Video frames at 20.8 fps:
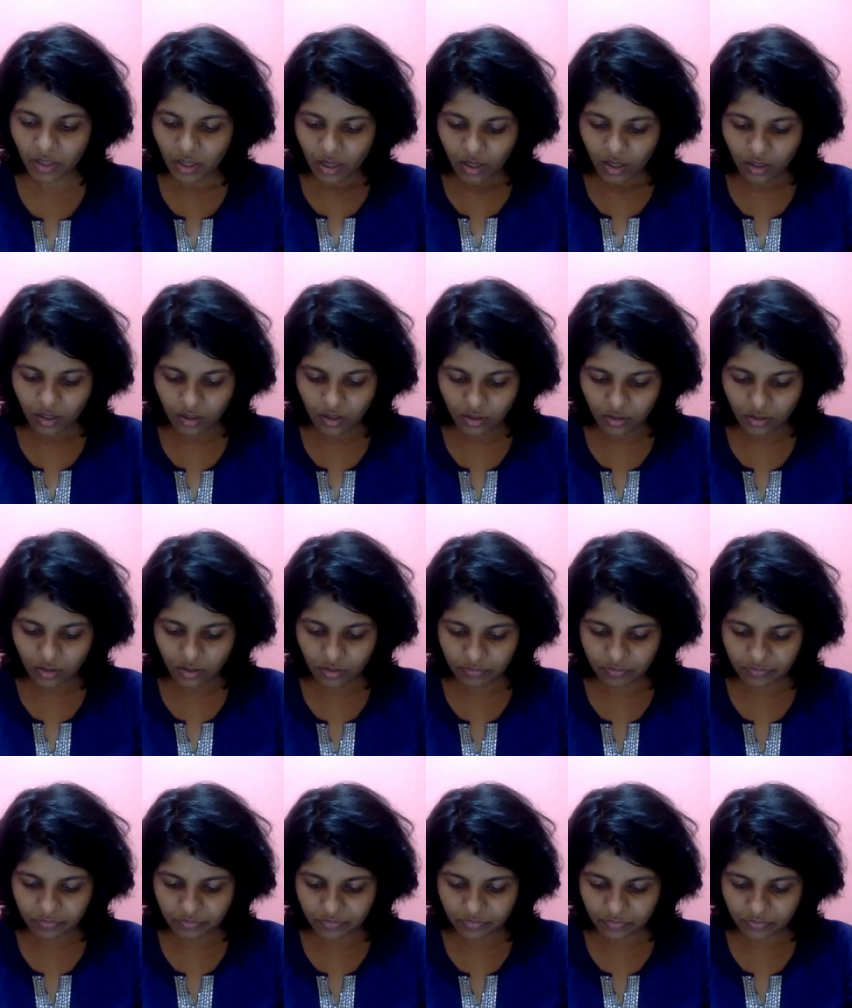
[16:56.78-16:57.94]
Um,
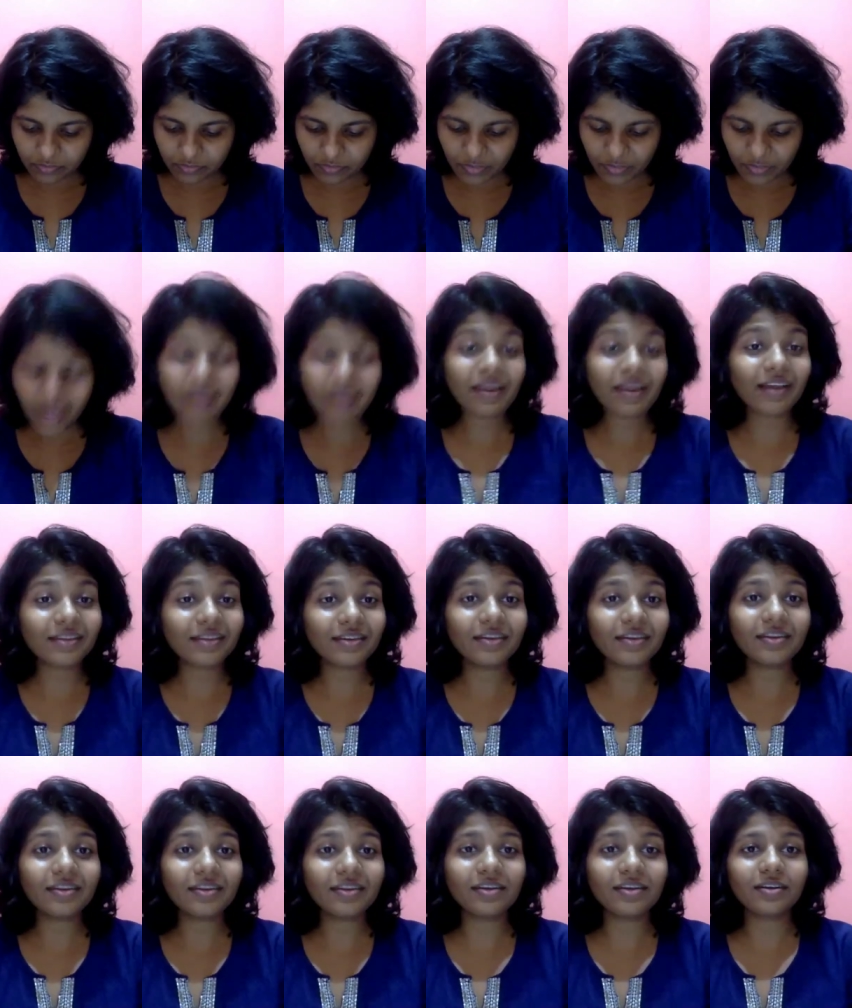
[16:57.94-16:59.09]
another
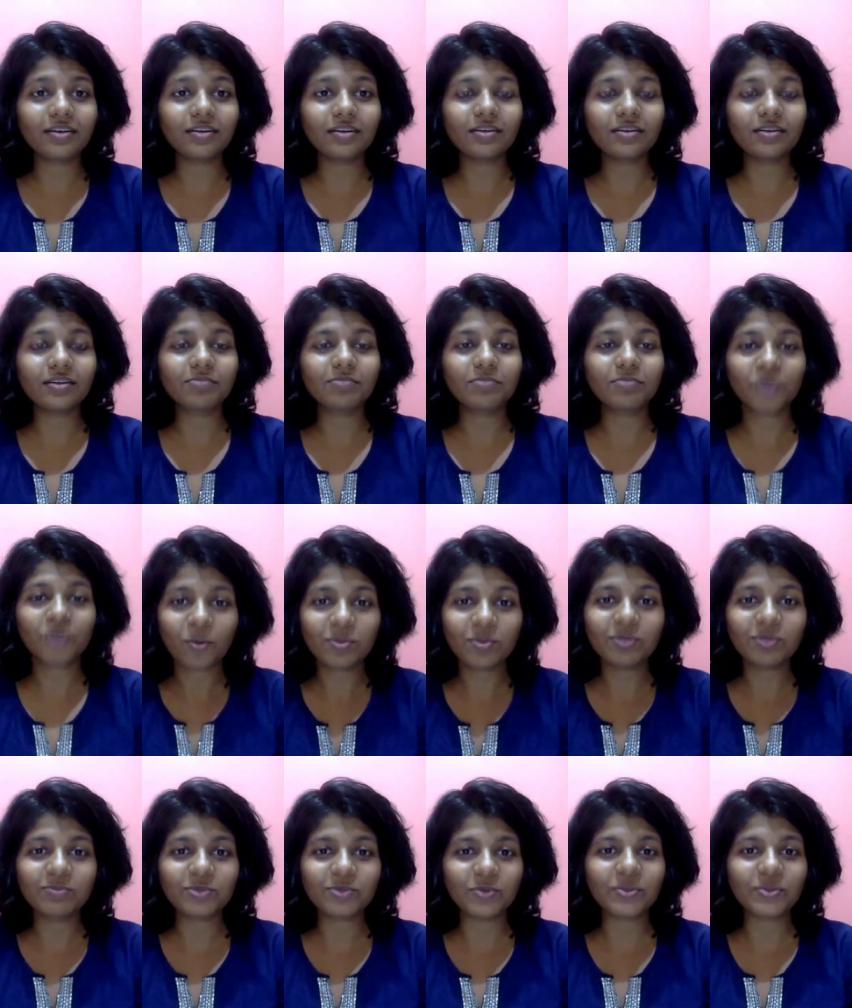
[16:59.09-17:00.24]
uh,
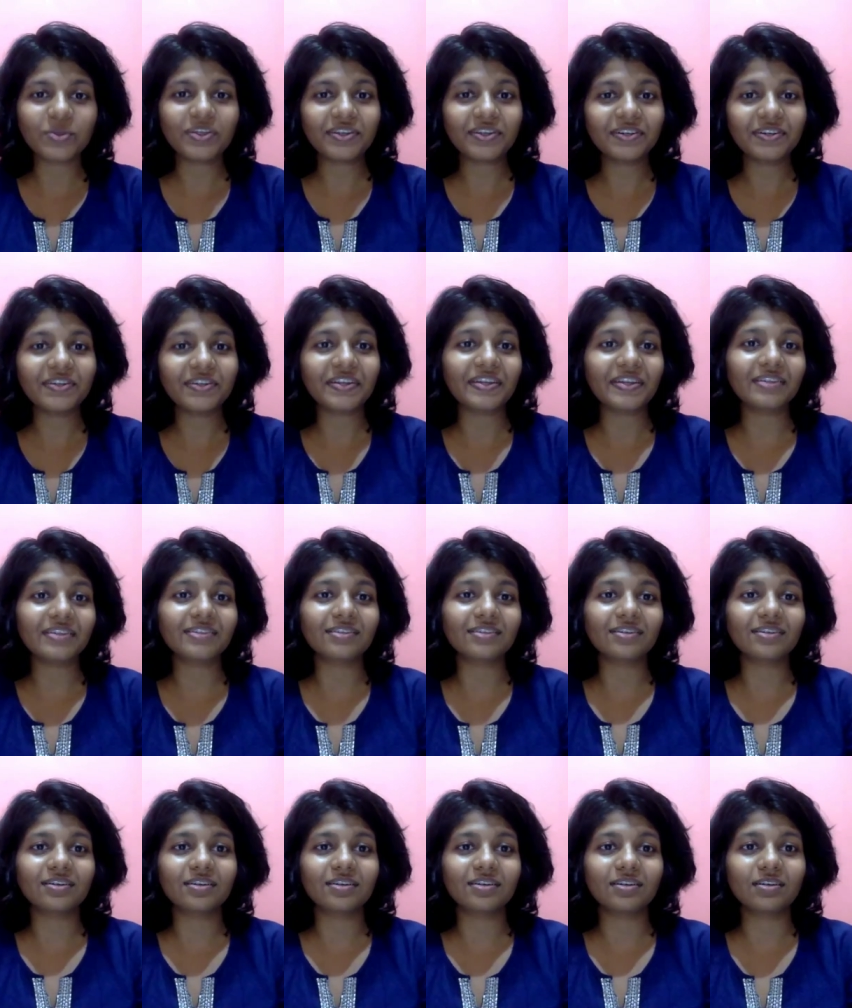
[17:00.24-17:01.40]
problem zone here is
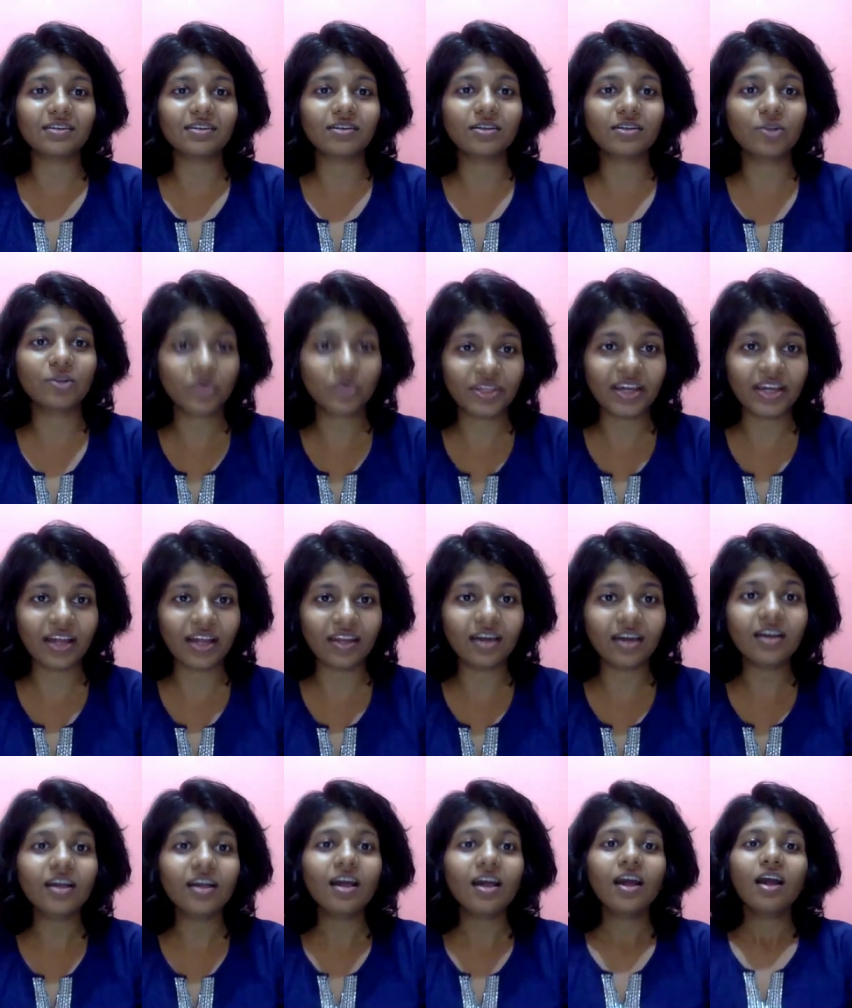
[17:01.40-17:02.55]
uh, Ludhiana.
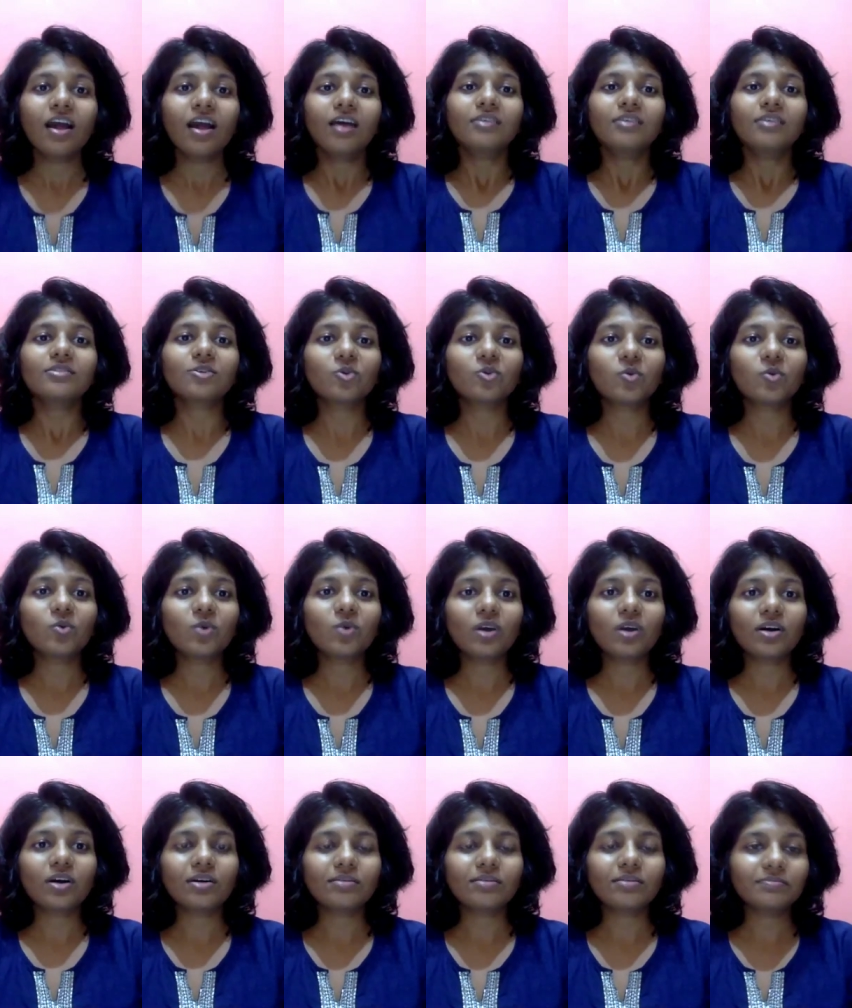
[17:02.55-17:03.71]
So,
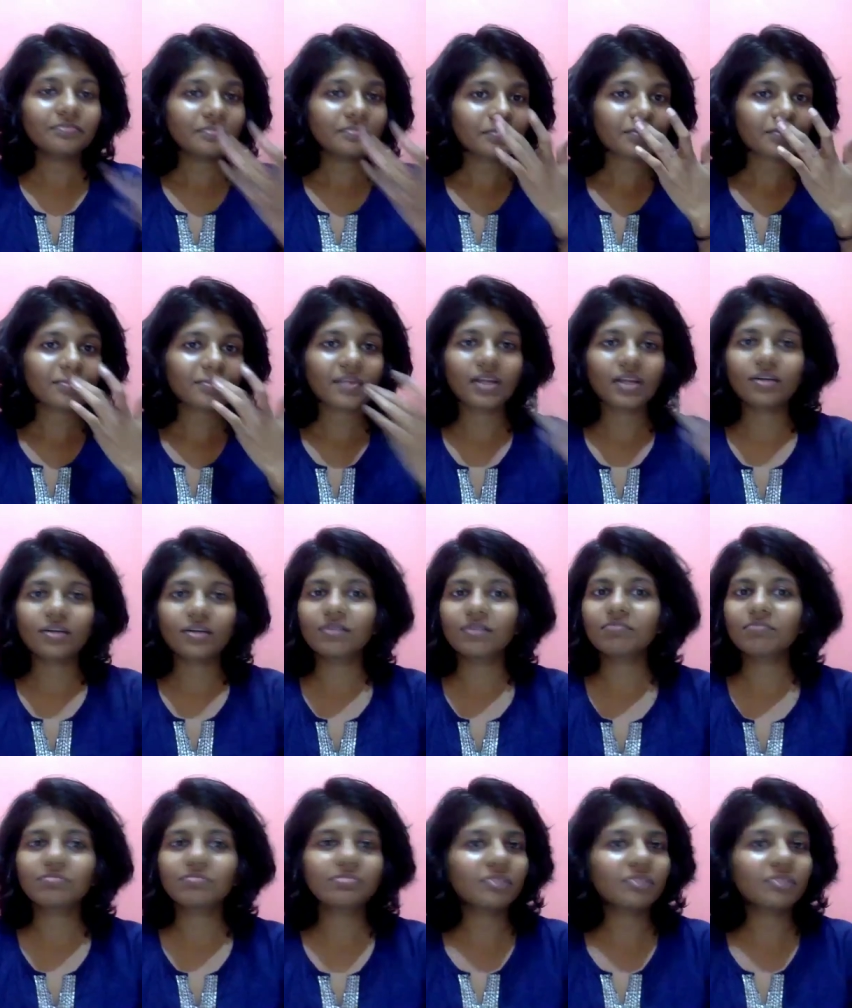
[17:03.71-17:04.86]
uh, uh, I